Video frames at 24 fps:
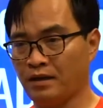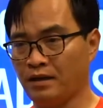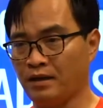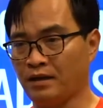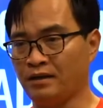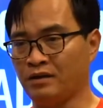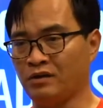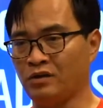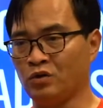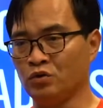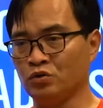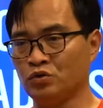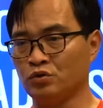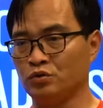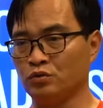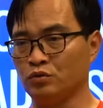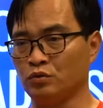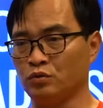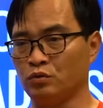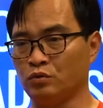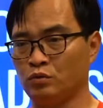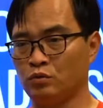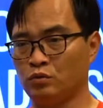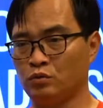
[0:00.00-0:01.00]

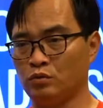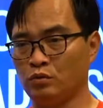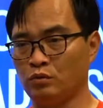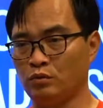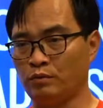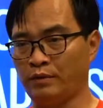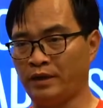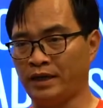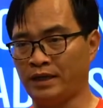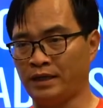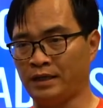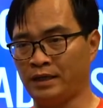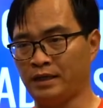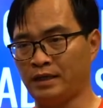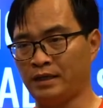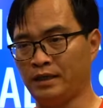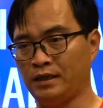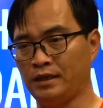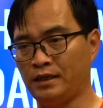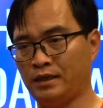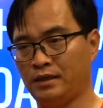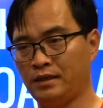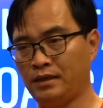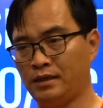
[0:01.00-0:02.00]
also we
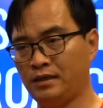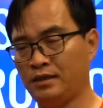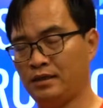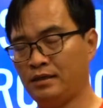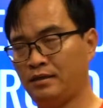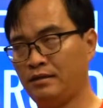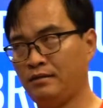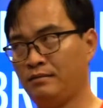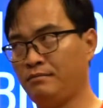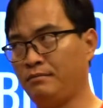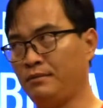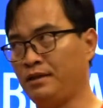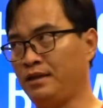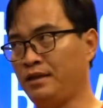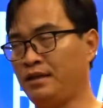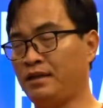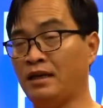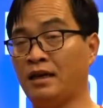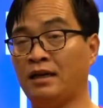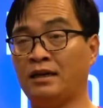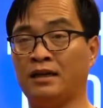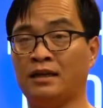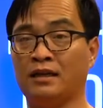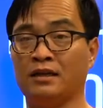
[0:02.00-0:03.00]
need
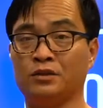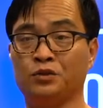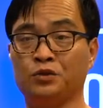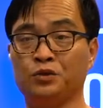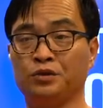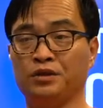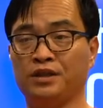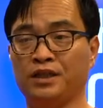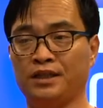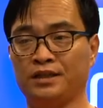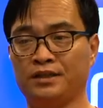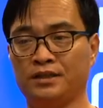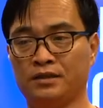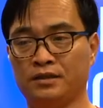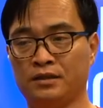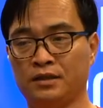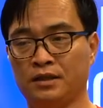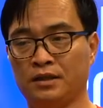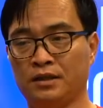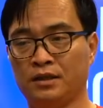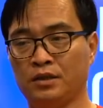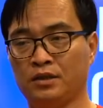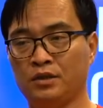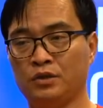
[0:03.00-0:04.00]
another 2 days
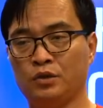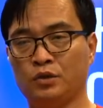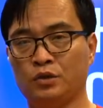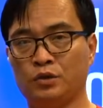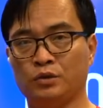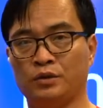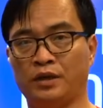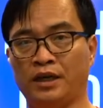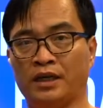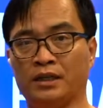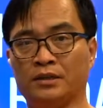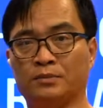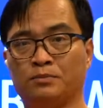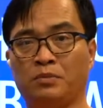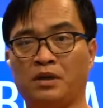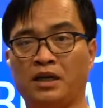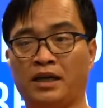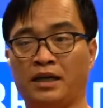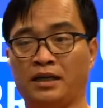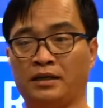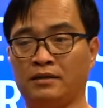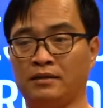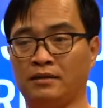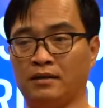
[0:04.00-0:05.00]
to
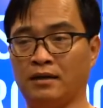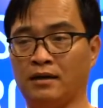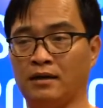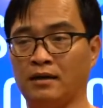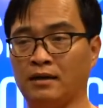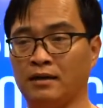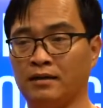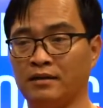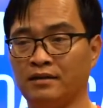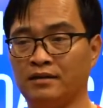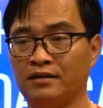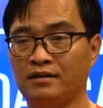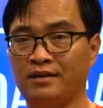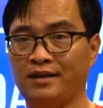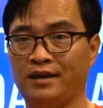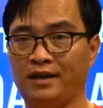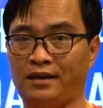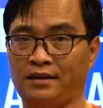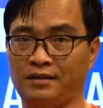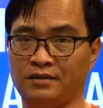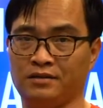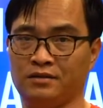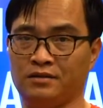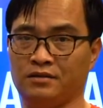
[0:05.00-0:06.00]
explain the
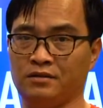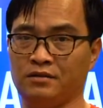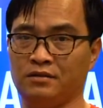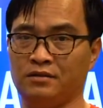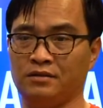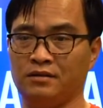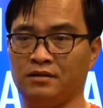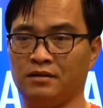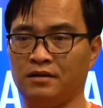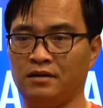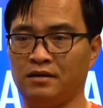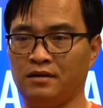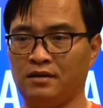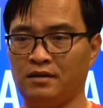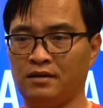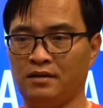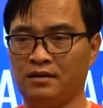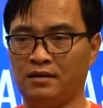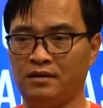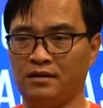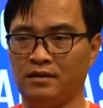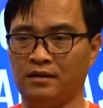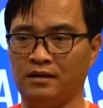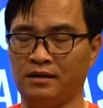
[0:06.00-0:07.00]
case.
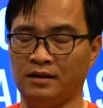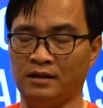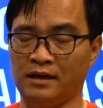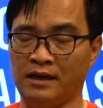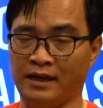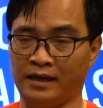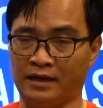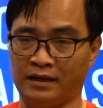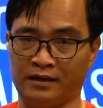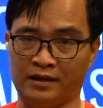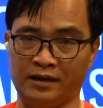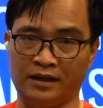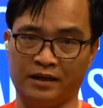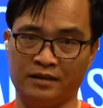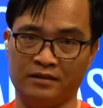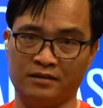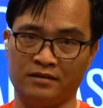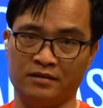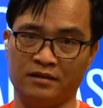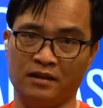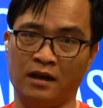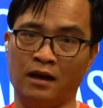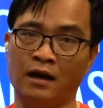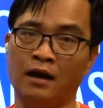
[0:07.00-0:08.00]
like case
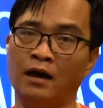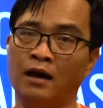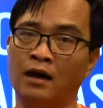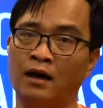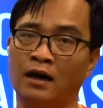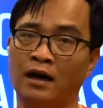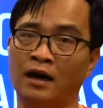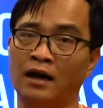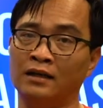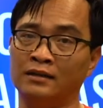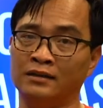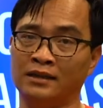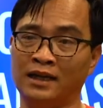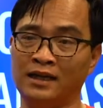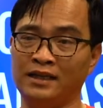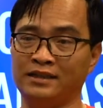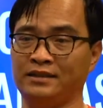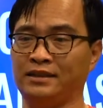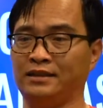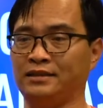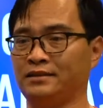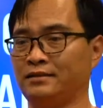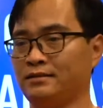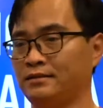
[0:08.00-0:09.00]

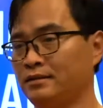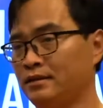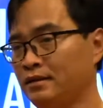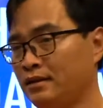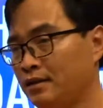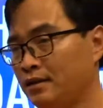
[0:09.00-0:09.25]
analysis.